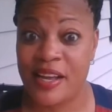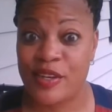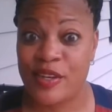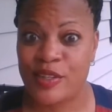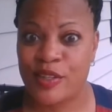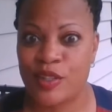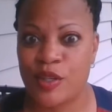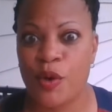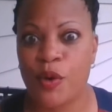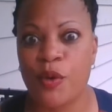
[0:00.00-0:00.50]

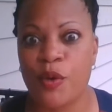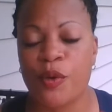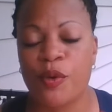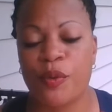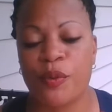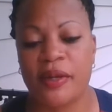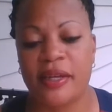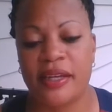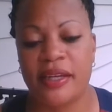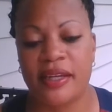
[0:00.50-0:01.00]
So
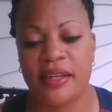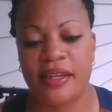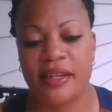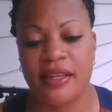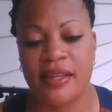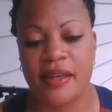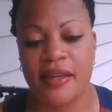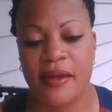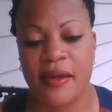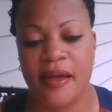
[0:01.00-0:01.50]

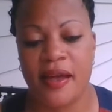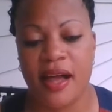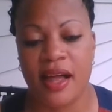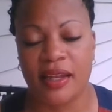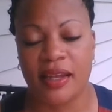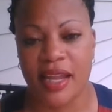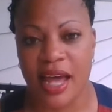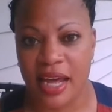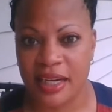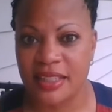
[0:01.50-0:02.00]
a
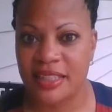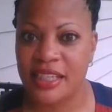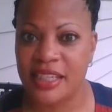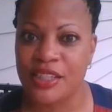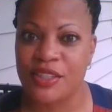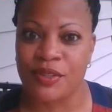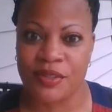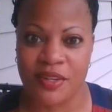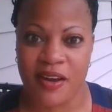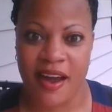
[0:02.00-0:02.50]
lot of
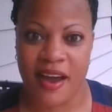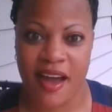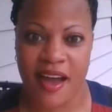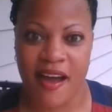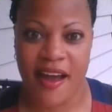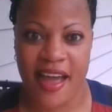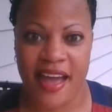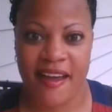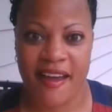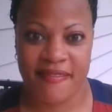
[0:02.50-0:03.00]
teachers are
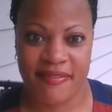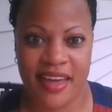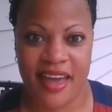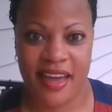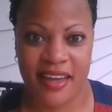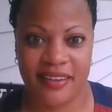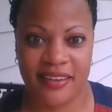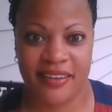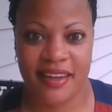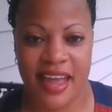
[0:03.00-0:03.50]
have
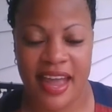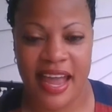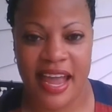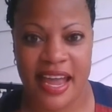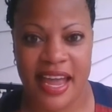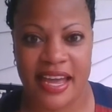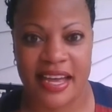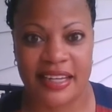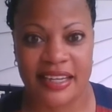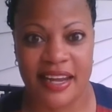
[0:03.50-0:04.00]
that,
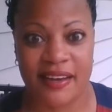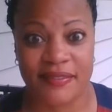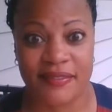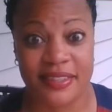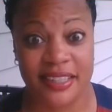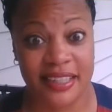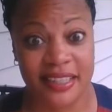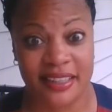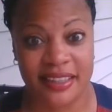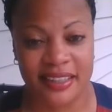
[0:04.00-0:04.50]
and I've
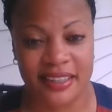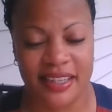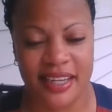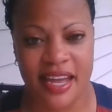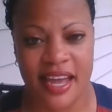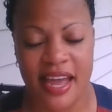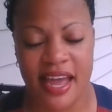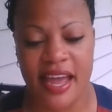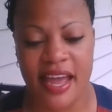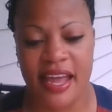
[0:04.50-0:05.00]
seen it,
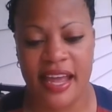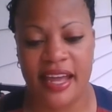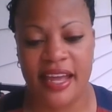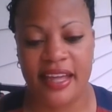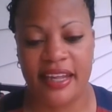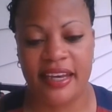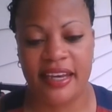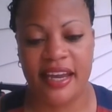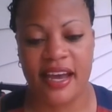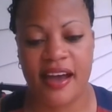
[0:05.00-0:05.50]

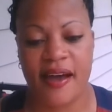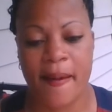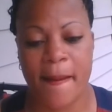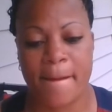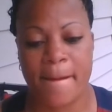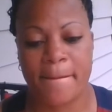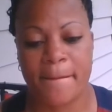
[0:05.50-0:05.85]
and uh,